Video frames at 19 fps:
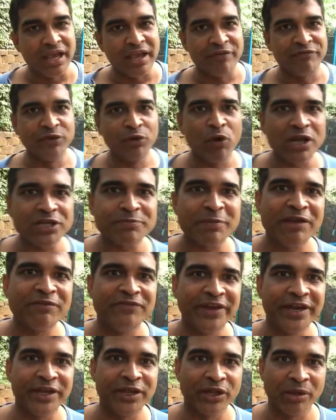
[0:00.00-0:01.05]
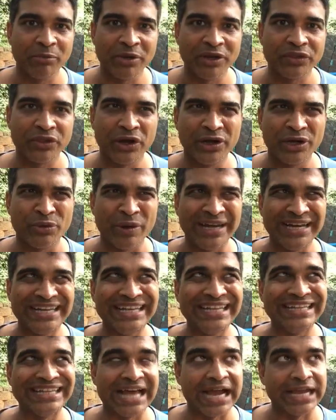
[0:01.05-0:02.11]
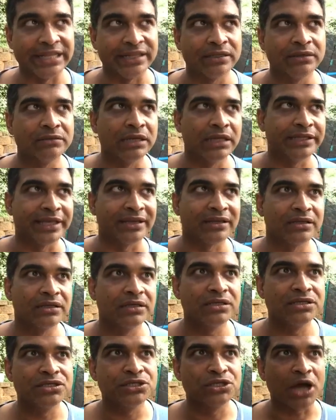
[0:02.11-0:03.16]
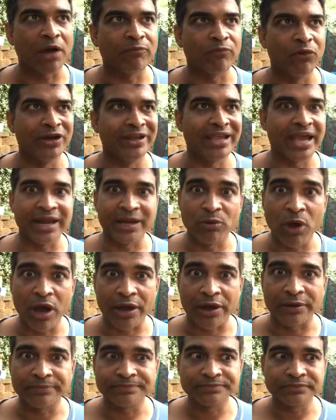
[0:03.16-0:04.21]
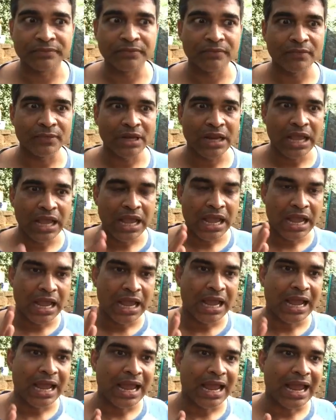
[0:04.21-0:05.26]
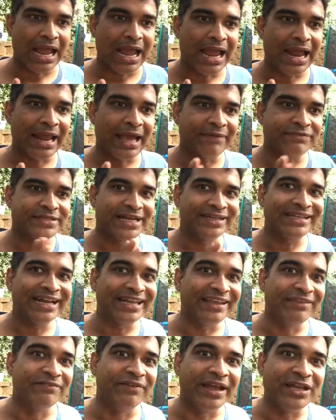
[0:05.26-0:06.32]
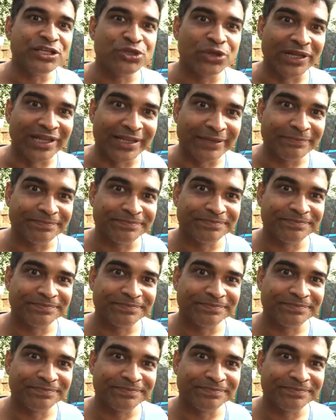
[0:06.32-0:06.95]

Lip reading: If you watch my video number 29, I think, chop wood, carry water, and I've said that eventually